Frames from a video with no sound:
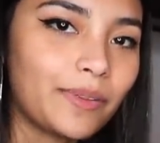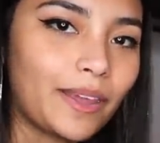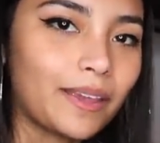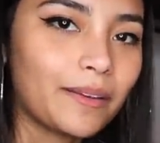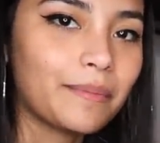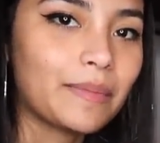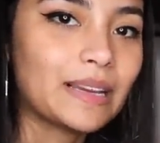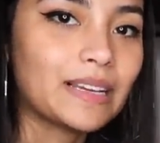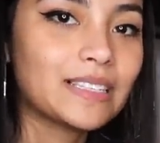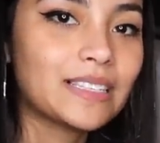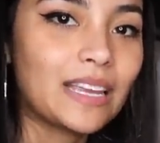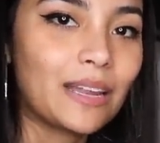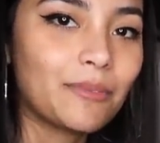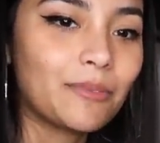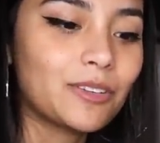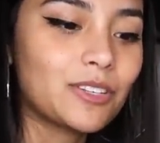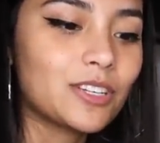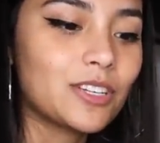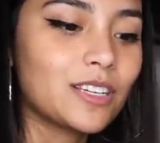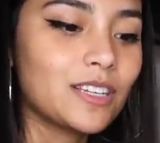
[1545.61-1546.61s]
like make
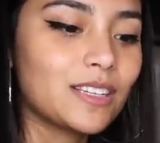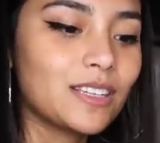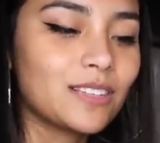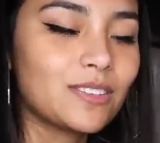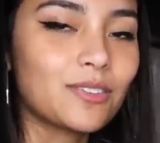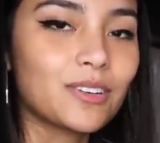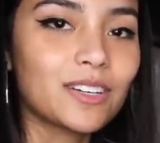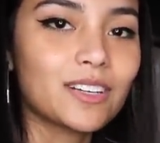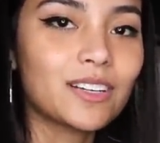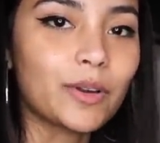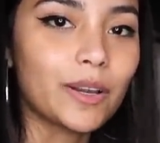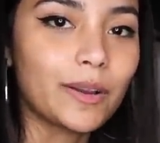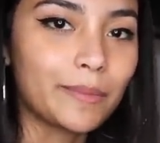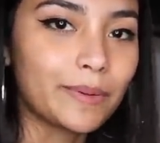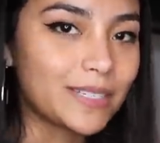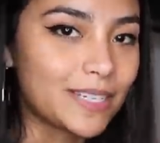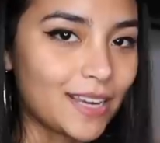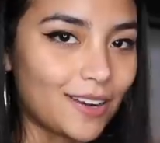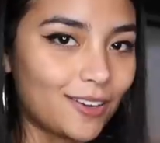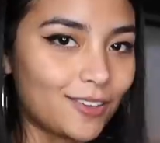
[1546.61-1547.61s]
sandwiches or bring
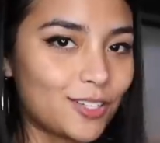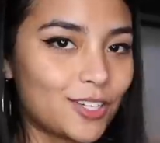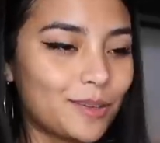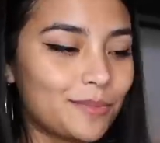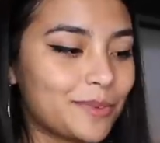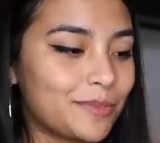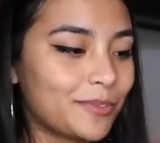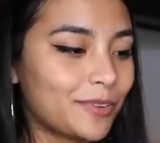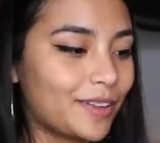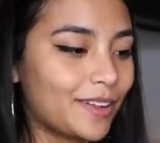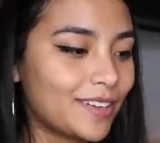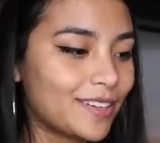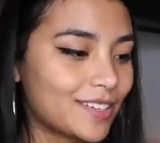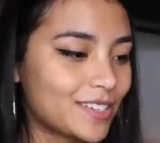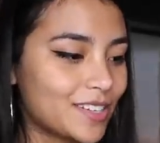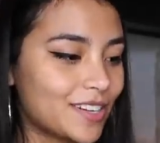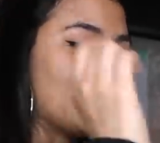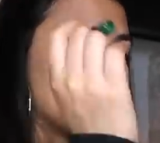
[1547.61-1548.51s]
potato chips for lunch.